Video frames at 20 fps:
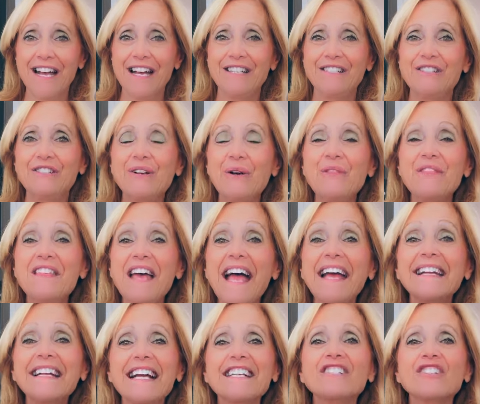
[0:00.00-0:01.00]
So
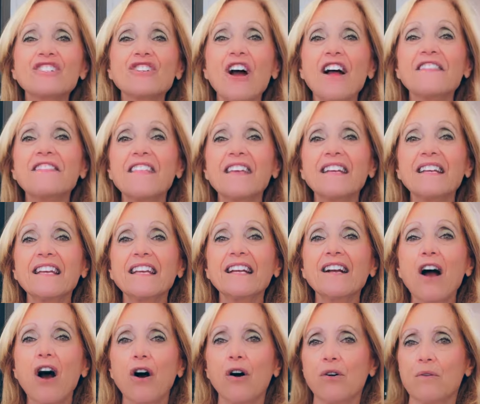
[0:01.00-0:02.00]
then I start
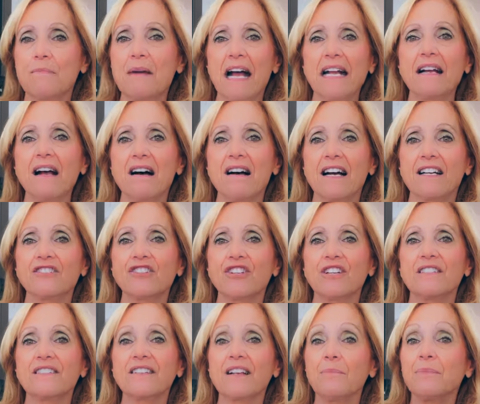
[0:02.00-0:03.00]
thinking, oh my
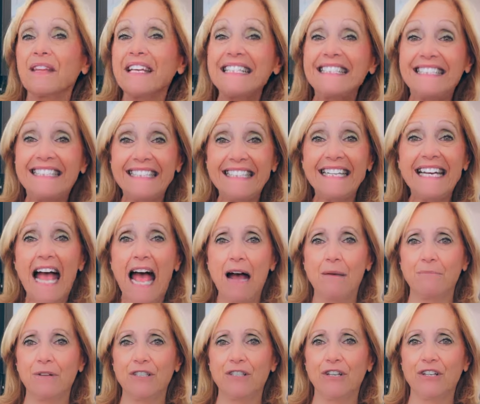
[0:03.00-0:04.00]
gosh, something did
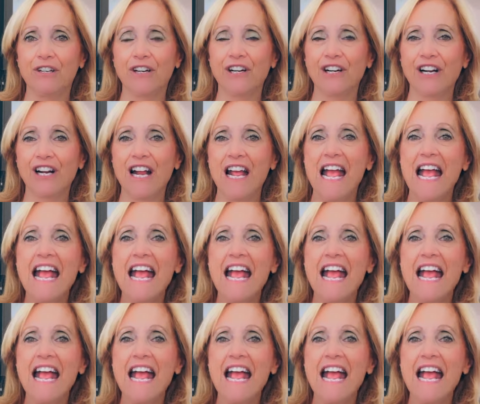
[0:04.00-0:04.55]
happen to her.